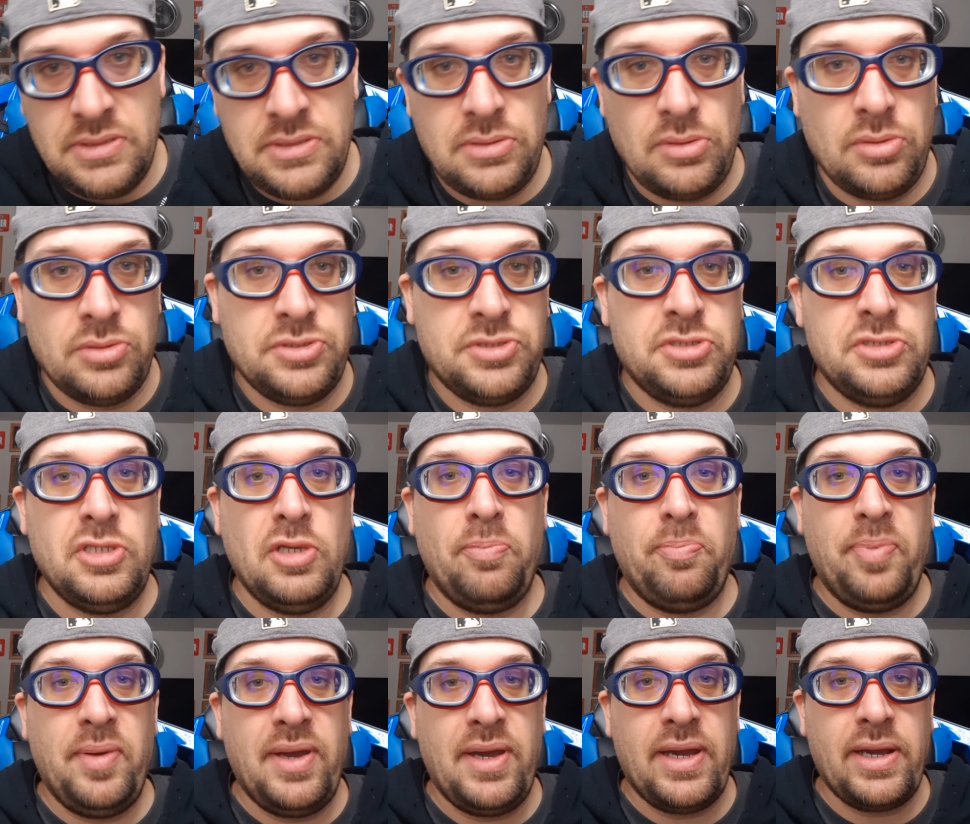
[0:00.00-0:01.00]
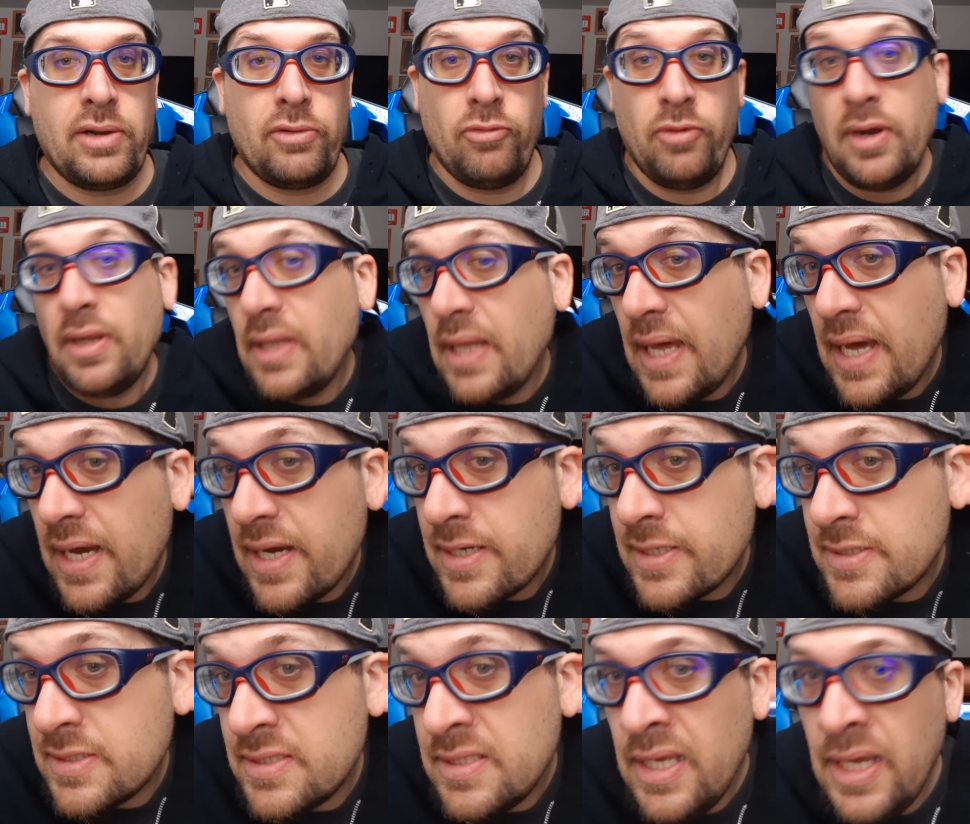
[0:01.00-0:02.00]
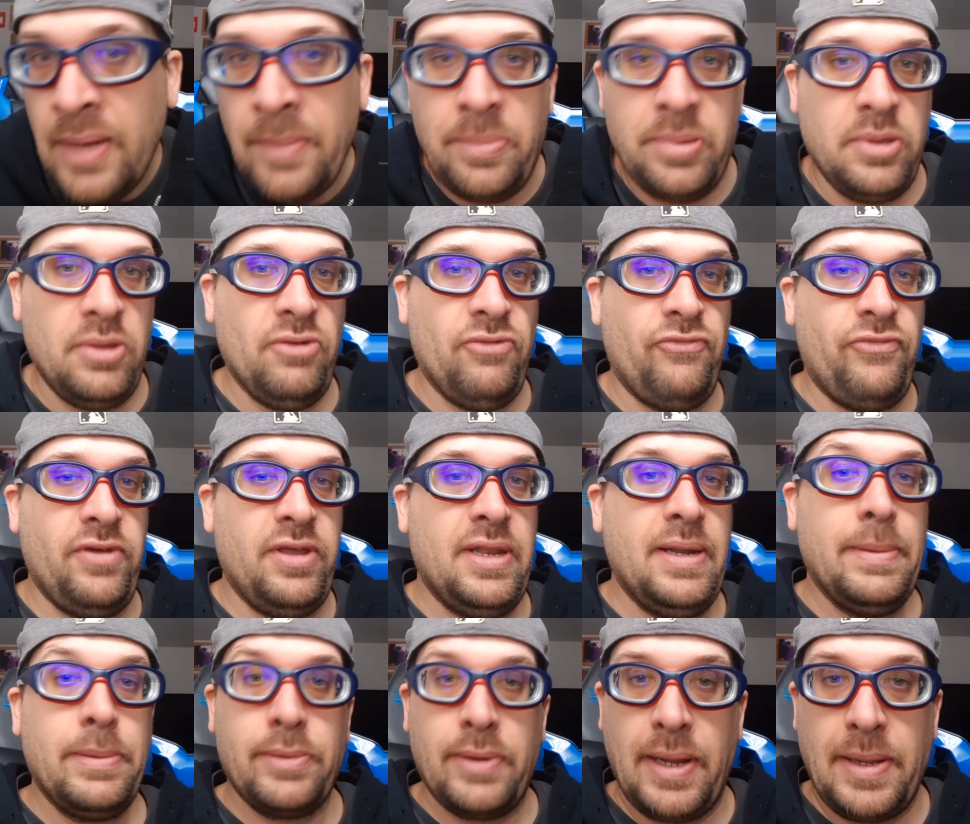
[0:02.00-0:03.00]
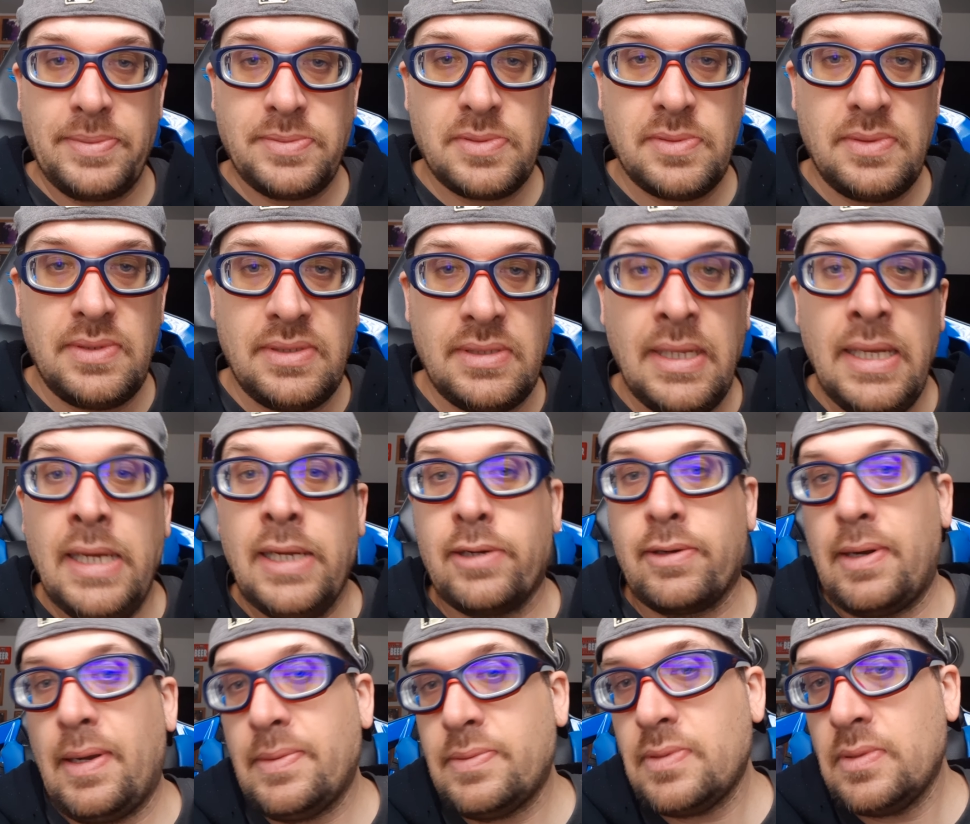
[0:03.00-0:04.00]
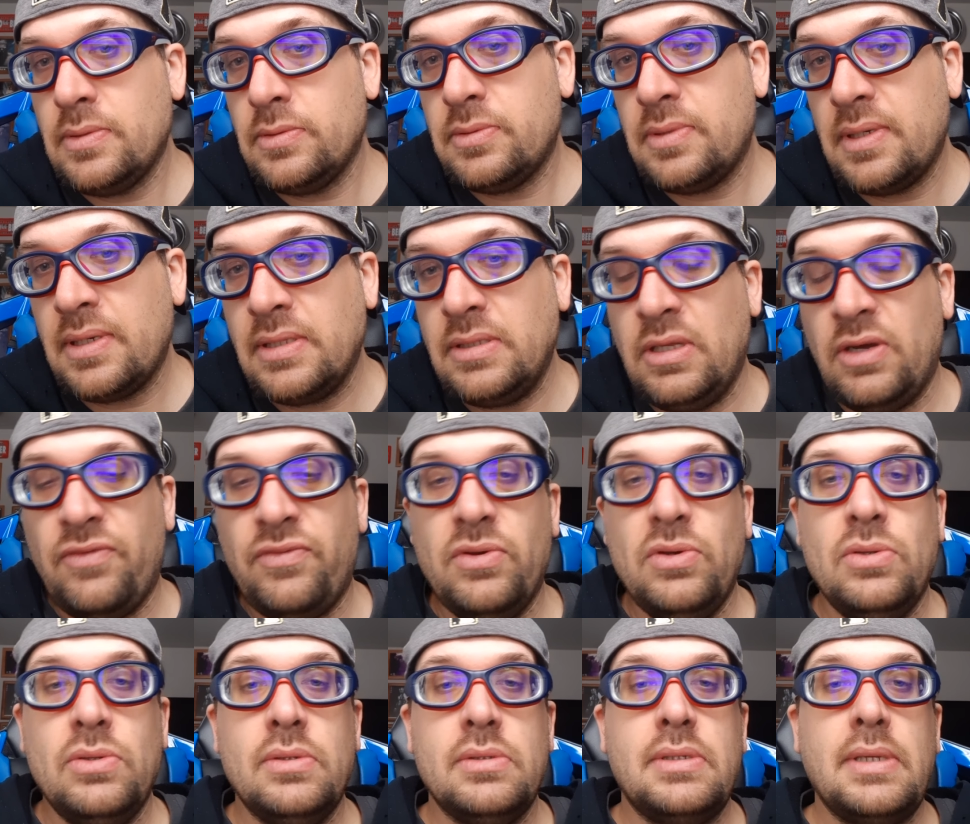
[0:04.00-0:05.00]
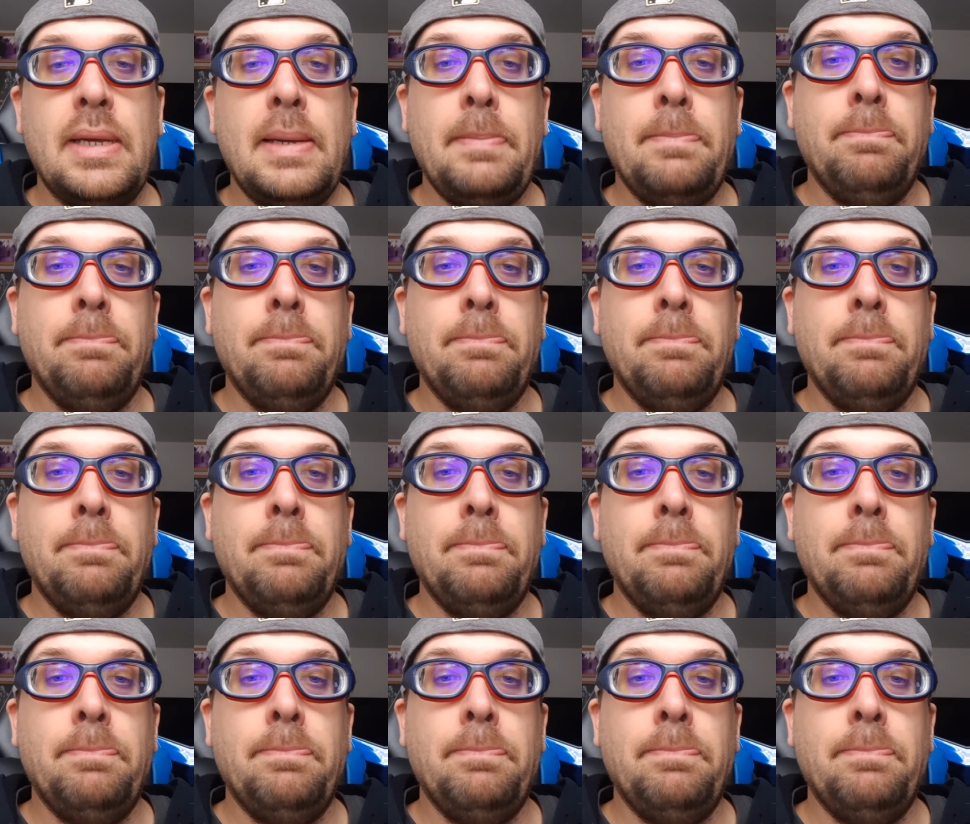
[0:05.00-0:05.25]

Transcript: So sit back, relax, put your feet up, grab some eat, grab some drink, nothing like that.